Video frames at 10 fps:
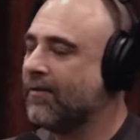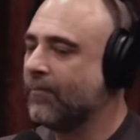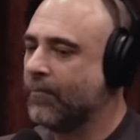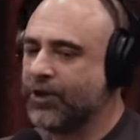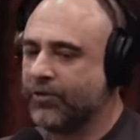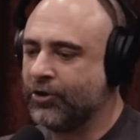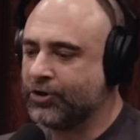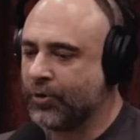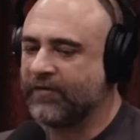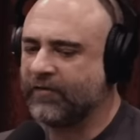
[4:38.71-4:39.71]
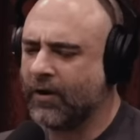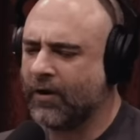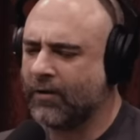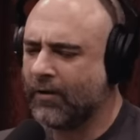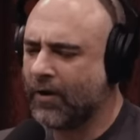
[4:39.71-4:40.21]
but your choices
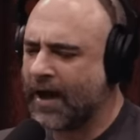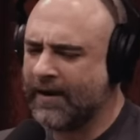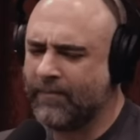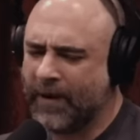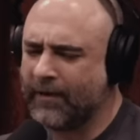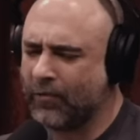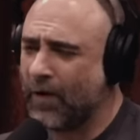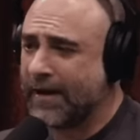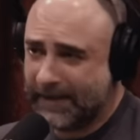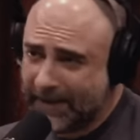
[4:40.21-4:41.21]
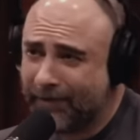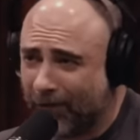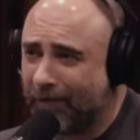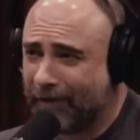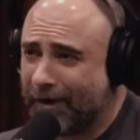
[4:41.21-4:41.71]
are I didn't pick the right
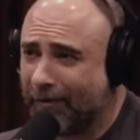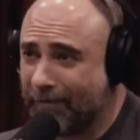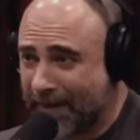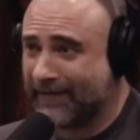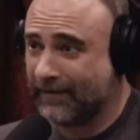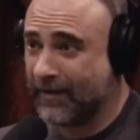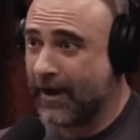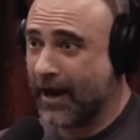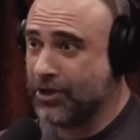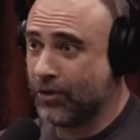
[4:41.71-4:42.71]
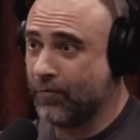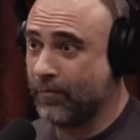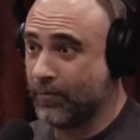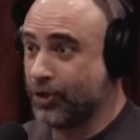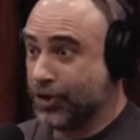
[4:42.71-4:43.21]
evil for you. That's and you
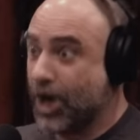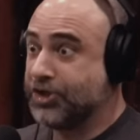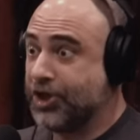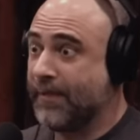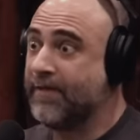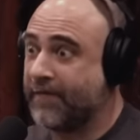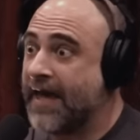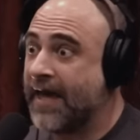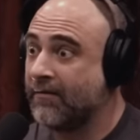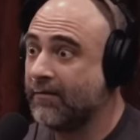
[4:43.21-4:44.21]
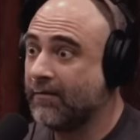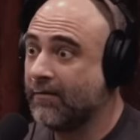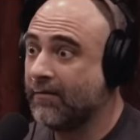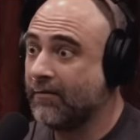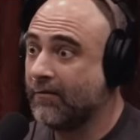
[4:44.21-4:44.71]
you're judging me for that
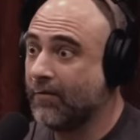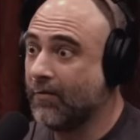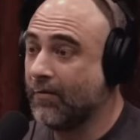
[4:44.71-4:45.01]
because